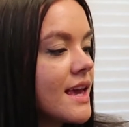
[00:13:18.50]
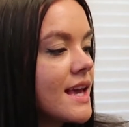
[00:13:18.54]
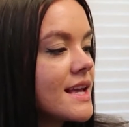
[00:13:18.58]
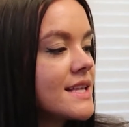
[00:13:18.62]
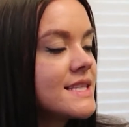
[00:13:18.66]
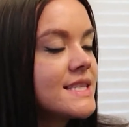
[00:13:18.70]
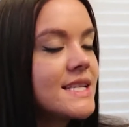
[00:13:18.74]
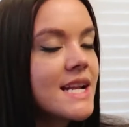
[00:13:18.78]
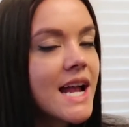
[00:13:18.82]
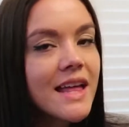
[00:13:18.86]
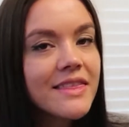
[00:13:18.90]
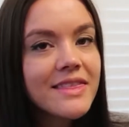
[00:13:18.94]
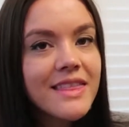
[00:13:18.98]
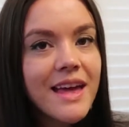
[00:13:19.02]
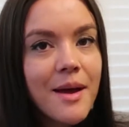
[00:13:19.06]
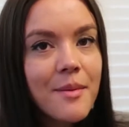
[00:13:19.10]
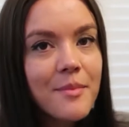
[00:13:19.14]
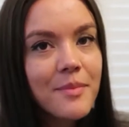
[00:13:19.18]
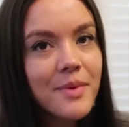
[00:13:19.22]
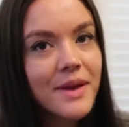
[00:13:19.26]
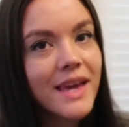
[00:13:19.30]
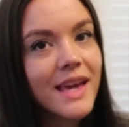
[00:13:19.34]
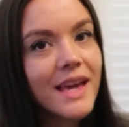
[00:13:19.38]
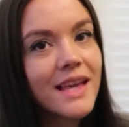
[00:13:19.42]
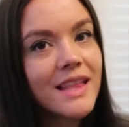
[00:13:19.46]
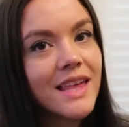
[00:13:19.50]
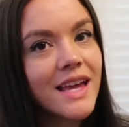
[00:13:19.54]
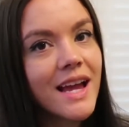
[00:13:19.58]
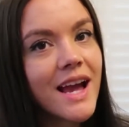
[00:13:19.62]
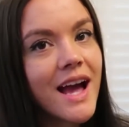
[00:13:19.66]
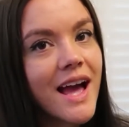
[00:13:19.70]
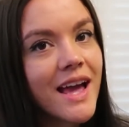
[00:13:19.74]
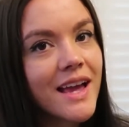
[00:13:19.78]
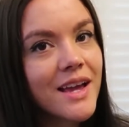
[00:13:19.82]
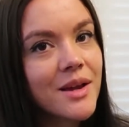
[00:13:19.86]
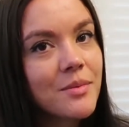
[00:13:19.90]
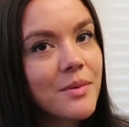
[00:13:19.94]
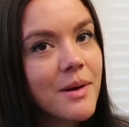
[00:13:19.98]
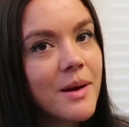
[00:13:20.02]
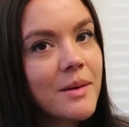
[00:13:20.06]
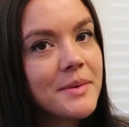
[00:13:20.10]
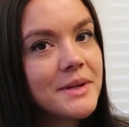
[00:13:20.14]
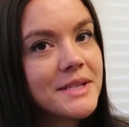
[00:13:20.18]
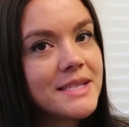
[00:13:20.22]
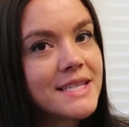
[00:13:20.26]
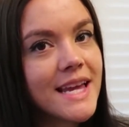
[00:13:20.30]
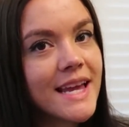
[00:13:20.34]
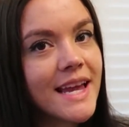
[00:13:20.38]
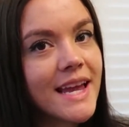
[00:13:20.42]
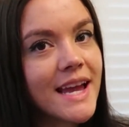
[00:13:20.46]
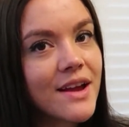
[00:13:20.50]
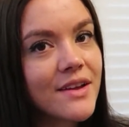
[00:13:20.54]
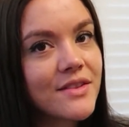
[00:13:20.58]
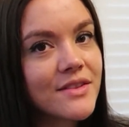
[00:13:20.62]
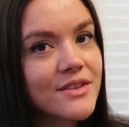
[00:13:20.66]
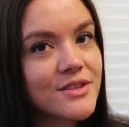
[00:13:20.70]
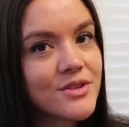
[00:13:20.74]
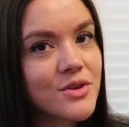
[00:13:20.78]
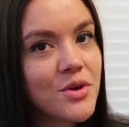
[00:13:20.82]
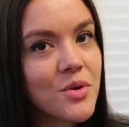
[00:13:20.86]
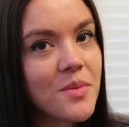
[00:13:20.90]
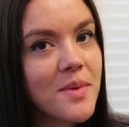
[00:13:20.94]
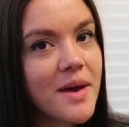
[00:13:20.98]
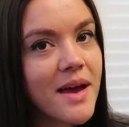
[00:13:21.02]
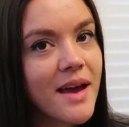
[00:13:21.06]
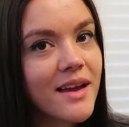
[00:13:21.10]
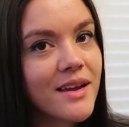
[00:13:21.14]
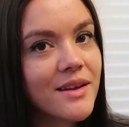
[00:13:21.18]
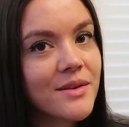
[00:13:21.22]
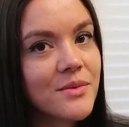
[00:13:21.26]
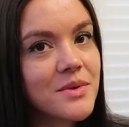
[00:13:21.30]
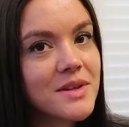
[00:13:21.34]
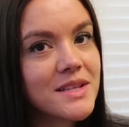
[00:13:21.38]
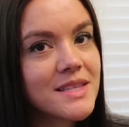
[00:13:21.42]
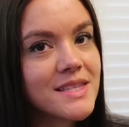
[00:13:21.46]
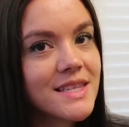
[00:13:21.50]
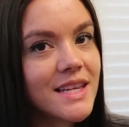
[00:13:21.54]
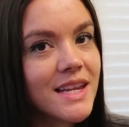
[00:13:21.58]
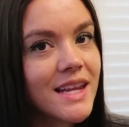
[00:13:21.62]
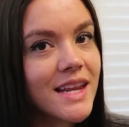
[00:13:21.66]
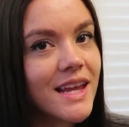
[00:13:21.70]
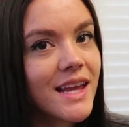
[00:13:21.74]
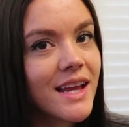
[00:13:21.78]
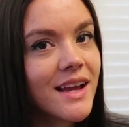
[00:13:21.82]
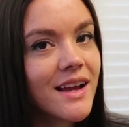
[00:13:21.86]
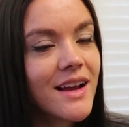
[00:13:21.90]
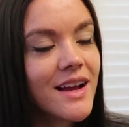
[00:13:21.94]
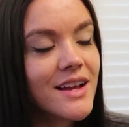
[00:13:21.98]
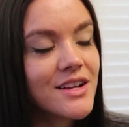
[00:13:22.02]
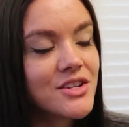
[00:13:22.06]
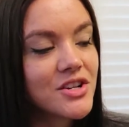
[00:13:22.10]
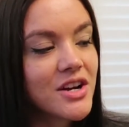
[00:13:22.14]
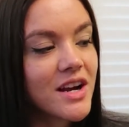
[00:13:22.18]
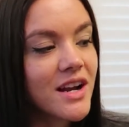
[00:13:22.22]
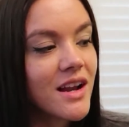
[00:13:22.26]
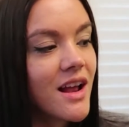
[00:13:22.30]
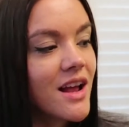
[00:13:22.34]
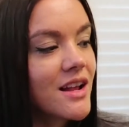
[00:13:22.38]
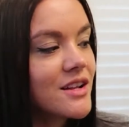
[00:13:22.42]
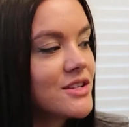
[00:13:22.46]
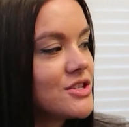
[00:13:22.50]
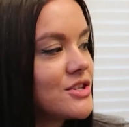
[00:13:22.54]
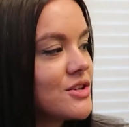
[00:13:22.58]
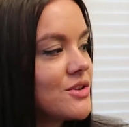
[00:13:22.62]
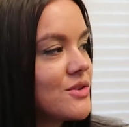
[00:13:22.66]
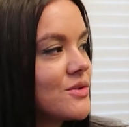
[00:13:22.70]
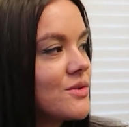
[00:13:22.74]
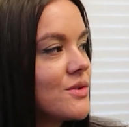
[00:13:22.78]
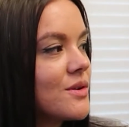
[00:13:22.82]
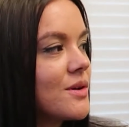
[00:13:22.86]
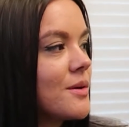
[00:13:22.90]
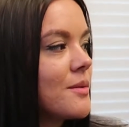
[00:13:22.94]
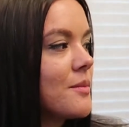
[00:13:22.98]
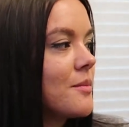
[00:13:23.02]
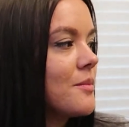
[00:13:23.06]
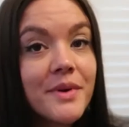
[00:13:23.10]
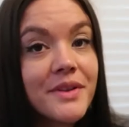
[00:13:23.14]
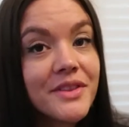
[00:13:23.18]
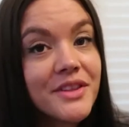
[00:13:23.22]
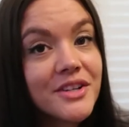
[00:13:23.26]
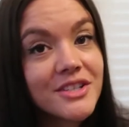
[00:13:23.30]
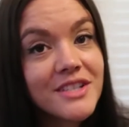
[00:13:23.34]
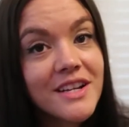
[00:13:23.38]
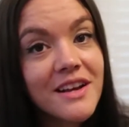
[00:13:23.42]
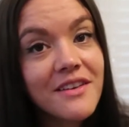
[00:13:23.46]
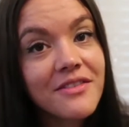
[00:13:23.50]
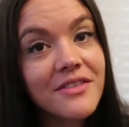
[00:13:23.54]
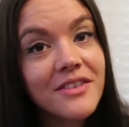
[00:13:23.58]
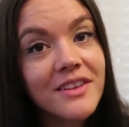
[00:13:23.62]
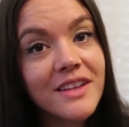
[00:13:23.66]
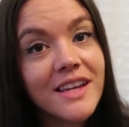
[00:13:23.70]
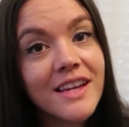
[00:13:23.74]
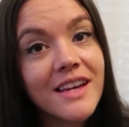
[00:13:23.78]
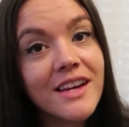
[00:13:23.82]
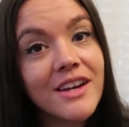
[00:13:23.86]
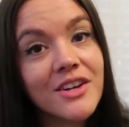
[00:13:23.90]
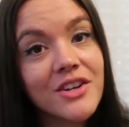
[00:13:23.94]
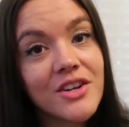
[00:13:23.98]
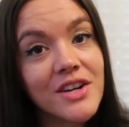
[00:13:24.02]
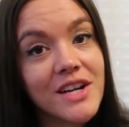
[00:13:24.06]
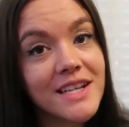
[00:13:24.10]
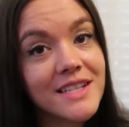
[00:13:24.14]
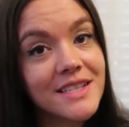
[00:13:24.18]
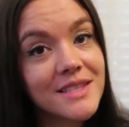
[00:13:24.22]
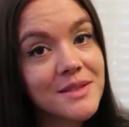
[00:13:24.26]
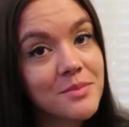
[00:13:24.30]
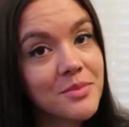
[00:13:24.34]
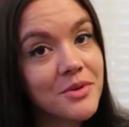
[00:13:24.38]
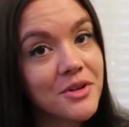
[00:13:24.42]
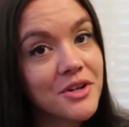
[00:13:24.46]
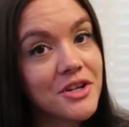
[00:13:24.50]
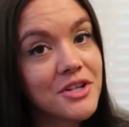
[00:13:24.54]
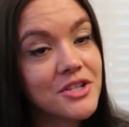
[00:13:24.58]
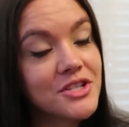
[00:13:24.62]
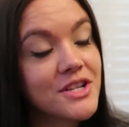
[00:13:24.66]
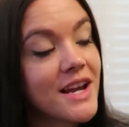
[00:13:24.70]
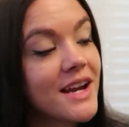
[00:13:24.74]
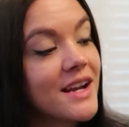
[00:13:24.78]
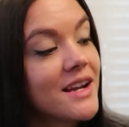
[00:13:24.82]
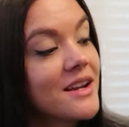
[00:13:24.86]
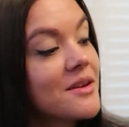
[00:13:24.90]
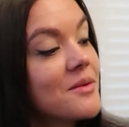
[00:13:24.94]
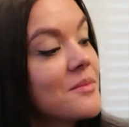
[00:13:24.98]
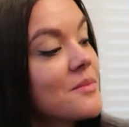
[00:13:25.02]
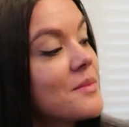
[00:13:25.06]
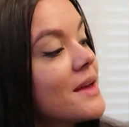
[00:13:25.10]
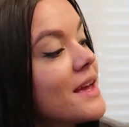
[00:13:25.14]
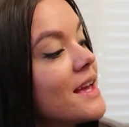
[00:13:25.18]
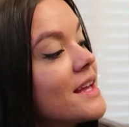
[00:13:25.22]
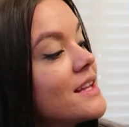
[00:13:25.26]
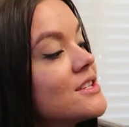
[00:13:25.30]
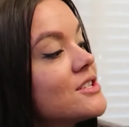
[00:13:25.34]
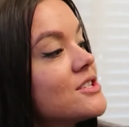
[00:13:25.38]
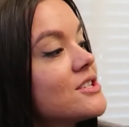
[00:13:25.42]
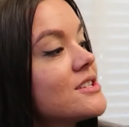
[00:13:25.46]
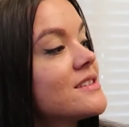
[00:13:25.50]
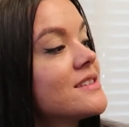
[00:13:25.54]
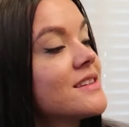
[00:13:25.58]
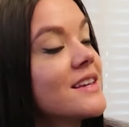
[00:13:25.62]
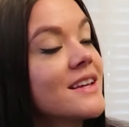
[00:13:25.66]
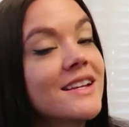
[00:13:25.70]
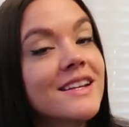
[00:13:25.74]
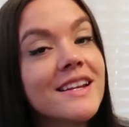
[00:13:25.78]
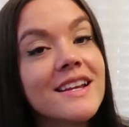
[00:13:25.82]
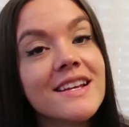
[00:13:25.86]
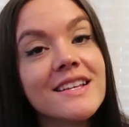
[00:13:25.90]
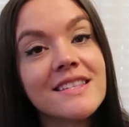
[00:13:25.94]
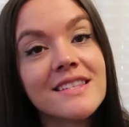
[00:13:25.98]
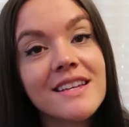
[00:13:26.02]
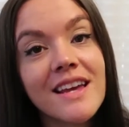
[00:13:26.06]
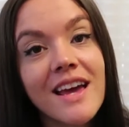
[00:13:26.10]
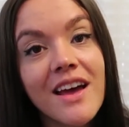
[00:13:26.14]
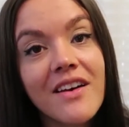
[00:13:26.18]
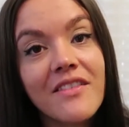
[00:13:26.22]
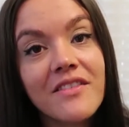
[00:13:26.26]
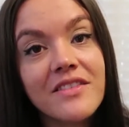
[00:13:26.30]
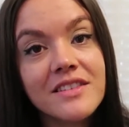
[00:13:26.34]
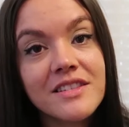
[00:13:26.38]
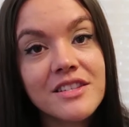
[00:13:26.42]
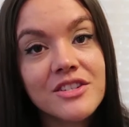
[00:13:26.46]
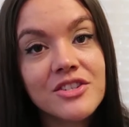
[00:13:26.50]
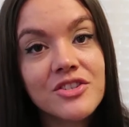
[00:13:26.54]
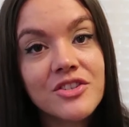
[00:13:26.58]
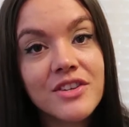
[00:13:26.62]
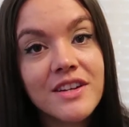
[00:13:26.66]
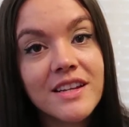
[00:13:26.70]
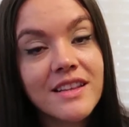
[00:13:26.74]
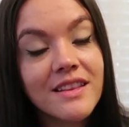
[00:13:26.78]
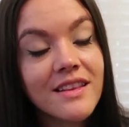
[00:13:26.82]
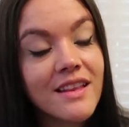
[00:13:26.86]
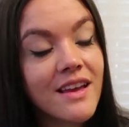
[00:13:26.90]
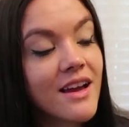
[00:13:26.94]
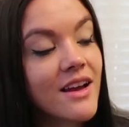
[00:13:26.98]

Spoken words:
it's not that big. Like, I could probably take out this whole bag in one sitting. I try not to, but they're definitely a great splurge item, and just like nice to have as a treat in the